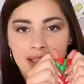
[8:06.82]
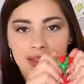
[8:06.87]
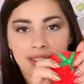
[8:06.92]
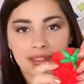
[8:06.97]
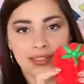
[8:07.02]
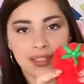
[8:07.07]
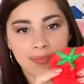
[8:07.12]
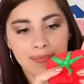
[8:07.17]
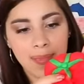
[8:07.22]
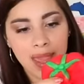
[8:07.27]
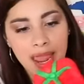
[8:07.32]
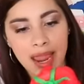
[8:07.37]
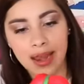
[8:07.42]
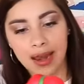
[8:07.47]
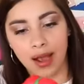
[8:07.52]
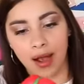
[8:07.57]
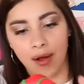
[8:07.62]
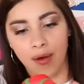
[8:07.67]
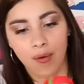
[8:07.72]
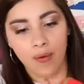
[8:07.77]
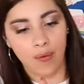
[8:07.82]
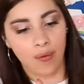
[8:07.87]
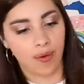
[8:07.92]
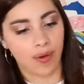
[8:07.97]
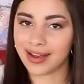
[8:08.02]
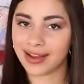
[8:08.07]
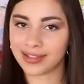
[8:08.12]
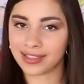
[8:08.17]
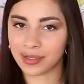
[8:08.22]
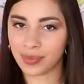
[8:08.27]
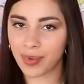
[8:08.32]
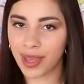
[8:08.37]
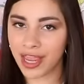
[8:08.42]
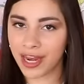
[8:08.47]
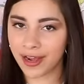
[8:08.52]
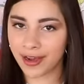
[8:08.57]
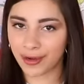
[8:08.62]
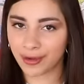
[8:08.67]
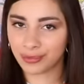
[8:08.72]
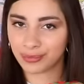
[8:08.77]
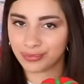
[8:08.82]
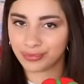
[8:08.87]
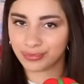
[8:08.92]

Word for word: It's a tomato. A tomato.